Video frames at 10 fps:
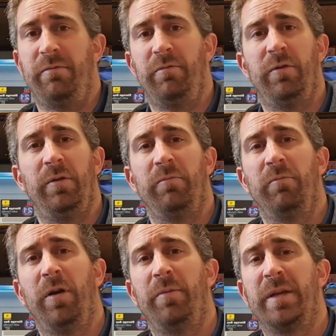we
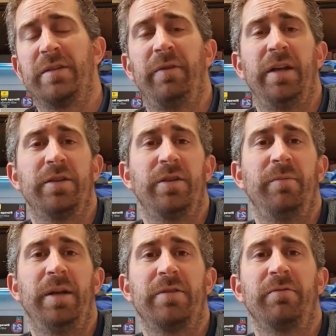won't mess around too
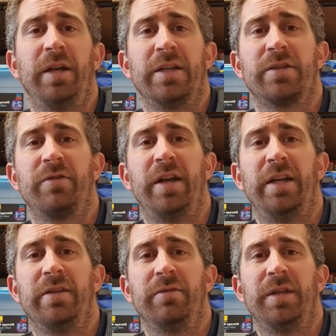much. We'll get straight
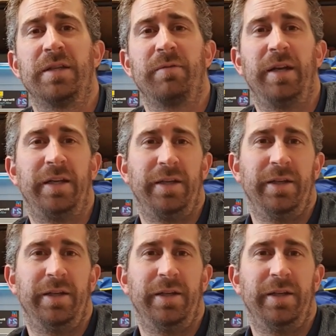into it this week.